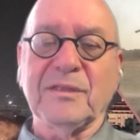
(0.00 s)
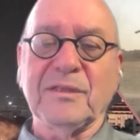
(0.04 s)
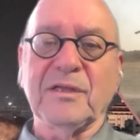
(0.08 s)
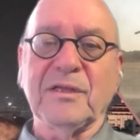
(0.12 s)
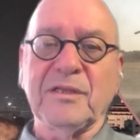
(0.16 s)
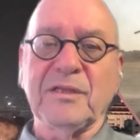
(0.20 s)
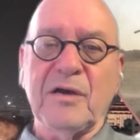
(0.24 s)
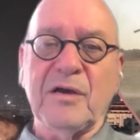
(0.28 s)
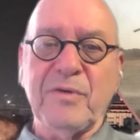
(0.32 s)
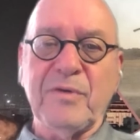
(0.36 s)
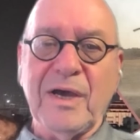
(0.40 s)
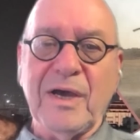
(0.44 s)

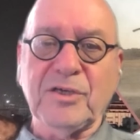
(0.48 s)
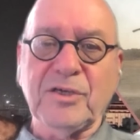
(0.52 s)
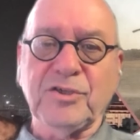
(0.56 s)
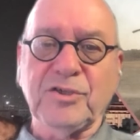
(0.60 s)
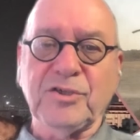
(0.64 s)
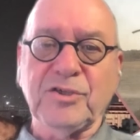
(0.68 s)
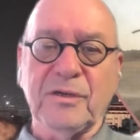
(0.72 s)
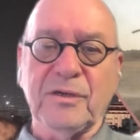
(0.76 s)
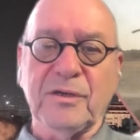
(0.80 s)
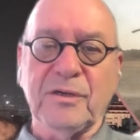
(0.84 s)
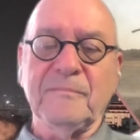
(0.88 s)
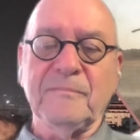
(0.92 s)
in the
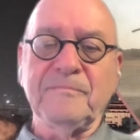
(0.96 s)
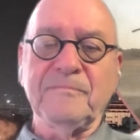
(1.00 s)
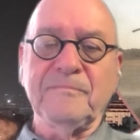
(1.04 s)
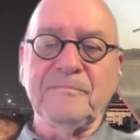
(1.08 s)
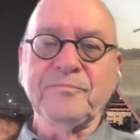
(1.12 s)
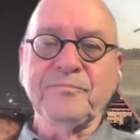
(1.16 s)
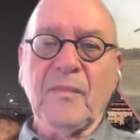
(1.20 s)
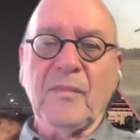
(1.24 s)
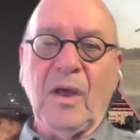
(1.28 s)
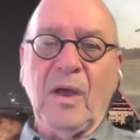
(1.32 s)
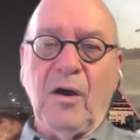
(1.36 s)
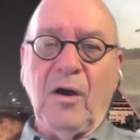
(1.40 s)
direction
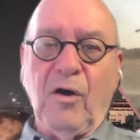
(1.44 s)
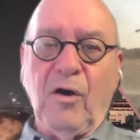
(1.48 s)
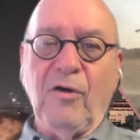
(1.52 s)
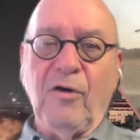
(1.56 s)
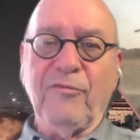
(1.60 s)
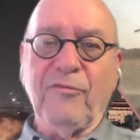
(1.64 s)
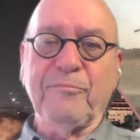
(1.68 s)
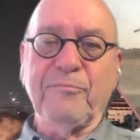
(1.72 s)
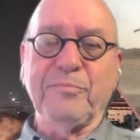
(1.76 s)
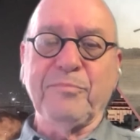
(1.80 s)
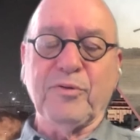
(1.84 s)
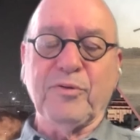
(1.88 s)

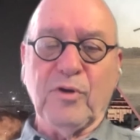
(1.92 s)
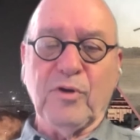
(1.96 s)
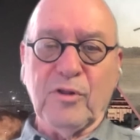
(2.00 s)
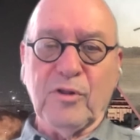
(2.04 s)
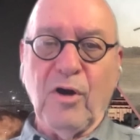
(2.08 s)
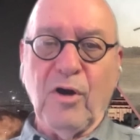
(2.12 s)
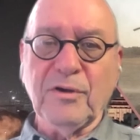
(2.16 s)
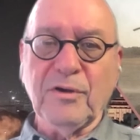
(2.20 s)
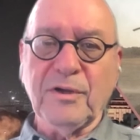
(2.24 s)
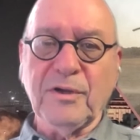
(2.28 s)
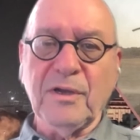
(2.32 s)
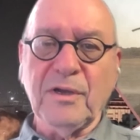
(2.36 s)
of
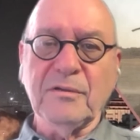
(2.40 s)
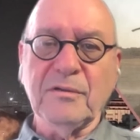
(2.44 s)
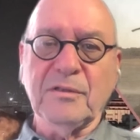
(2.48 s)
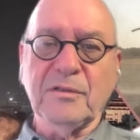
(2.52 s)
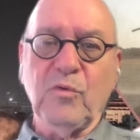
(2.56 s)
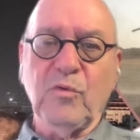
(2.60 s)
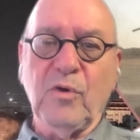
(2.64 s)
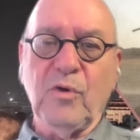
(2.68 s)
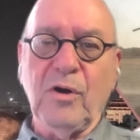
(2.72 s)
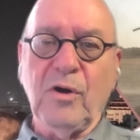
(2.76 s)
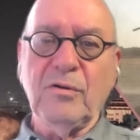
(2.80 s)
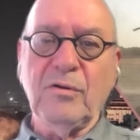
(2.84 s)

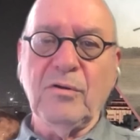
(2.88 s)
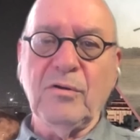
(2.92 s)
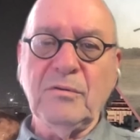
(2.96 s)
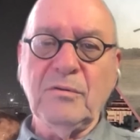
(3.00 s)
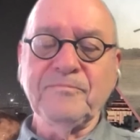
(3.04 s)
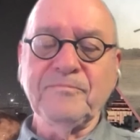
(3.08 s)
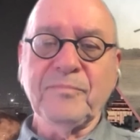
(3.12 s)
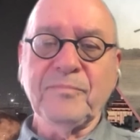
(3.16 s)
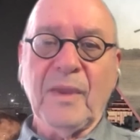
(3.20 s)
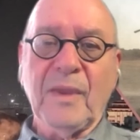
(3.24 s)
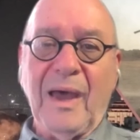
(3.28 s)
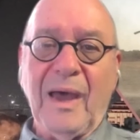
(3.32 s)
prolonging the
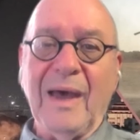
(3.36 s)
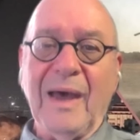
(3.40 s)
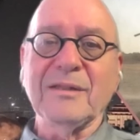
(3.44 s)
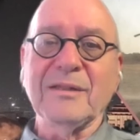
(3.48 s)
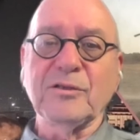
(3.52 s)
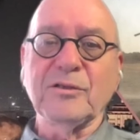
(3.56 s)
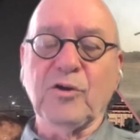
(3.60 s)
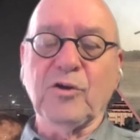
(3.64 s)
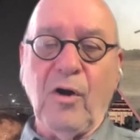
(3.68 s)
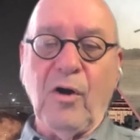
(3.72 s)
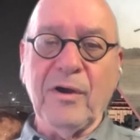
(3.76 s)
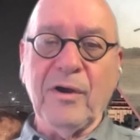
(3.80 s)
war
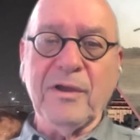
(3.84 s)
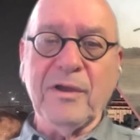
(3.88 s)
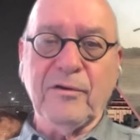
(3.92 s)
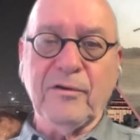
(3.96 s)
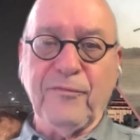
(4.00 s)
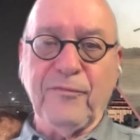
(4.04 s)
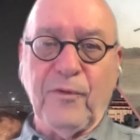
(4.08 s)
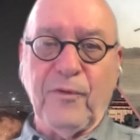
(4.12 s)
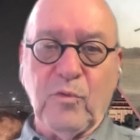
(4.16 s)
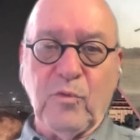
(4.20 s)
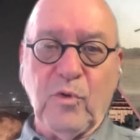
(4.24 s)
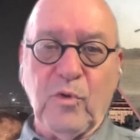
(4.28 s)
and
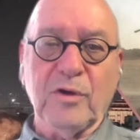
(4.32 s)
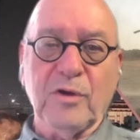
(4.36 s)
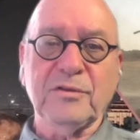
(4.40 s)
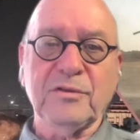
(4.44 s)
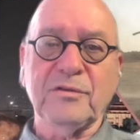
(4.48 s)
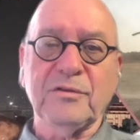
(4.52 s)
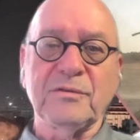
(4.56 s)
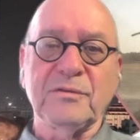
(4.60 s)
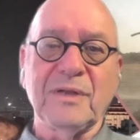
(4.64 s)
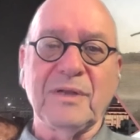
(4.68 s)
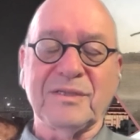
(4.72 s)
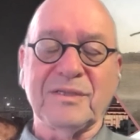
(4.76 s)
going for
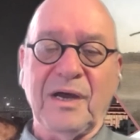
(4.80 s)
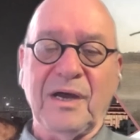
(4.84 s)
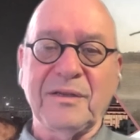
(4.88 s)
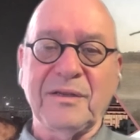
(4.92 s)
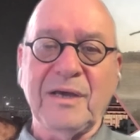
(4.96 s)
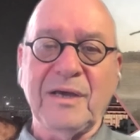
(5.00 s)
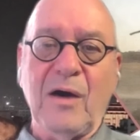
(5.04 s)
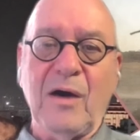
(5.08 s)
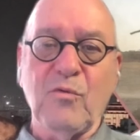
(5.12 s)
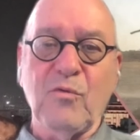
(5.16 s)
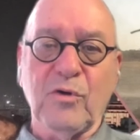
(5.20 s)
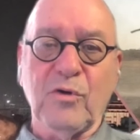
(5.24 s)
what
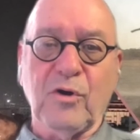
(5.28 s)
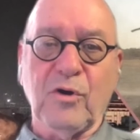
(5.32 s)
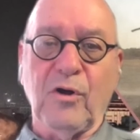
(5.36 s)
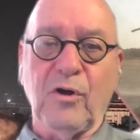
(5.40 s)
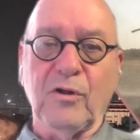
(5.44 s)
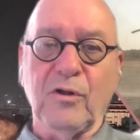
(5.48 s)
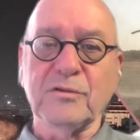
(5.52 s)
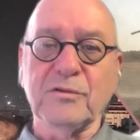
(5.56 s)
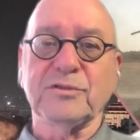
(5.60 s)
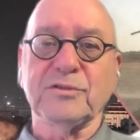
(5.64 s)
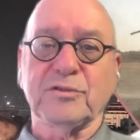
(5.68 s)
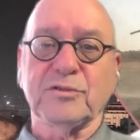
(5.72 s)
Netanyahu
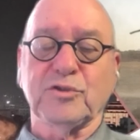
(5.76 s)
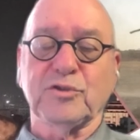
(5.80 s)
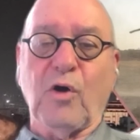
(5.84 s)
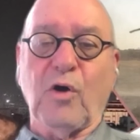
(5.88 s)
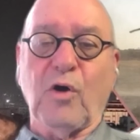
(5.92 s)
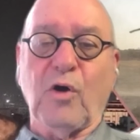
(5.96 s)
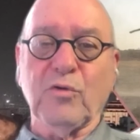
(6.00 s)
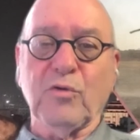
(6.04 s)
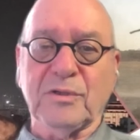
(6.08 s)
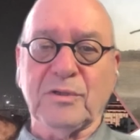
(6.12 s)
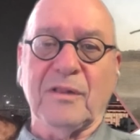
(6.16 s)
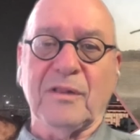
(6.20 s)
calls
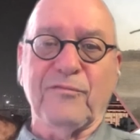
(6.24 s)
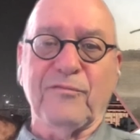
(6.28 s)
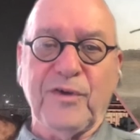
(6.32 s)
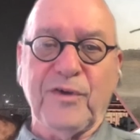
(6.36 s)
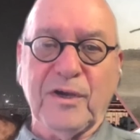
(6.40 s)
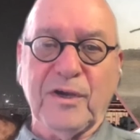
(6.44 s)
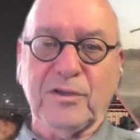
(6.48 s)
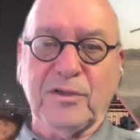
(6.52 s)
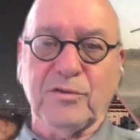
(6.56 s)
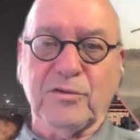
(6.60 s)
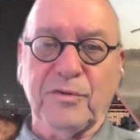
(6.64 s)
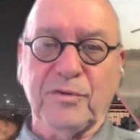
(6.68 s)
total
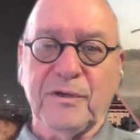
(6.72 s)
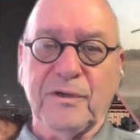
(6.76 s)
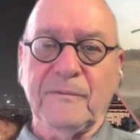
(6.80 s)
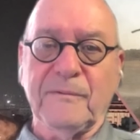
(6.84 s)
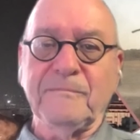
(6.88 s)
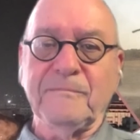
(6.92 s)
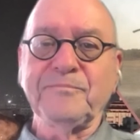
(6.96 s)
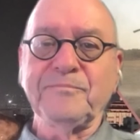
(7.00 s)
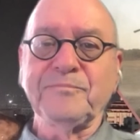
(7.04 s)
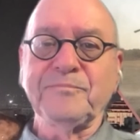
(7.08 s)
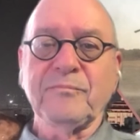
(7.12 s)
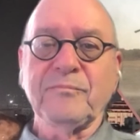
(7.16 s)

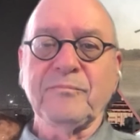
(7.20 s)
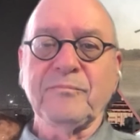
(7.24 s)
victory.